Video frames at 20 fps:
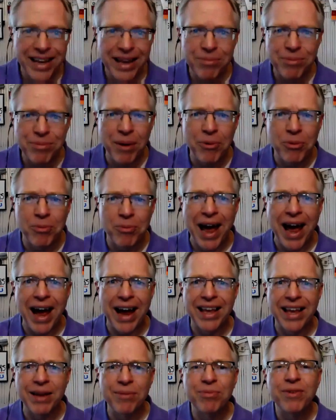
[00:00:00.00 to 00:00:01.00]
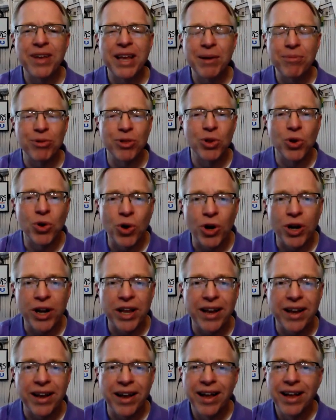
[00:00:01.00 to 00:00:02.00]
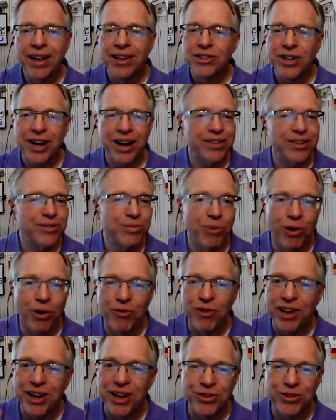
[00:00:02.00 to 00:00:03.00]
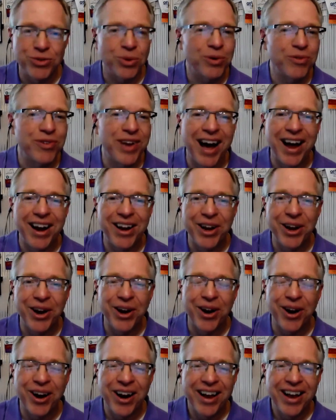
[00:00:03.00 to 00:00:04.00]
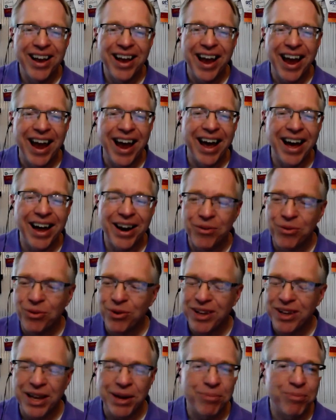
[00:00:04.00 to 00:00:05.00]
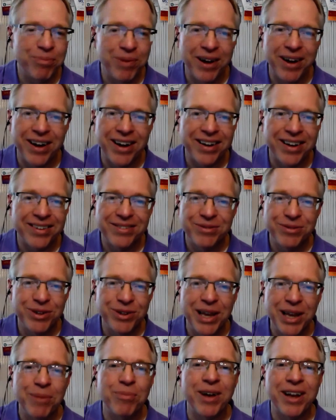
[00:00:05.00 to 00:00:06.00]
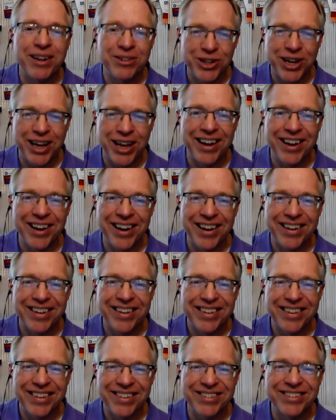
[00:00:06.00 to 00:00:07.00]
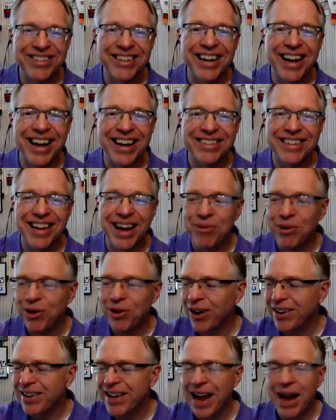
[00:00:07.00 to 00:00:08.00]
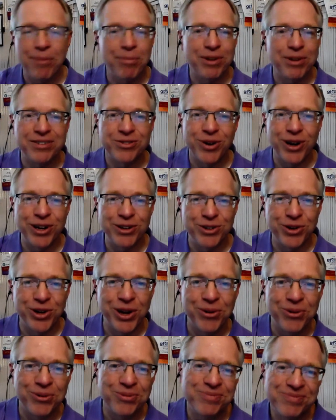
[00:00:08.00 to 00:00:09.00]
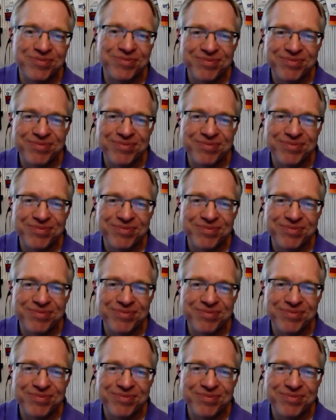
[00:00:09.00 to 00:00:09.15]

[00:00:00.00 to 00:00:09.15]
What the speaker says: keep coming back. Keep learning. Check out some more videos that we've got here, and we'll keep educating you. We'll see you next time here on campus. Trade show you.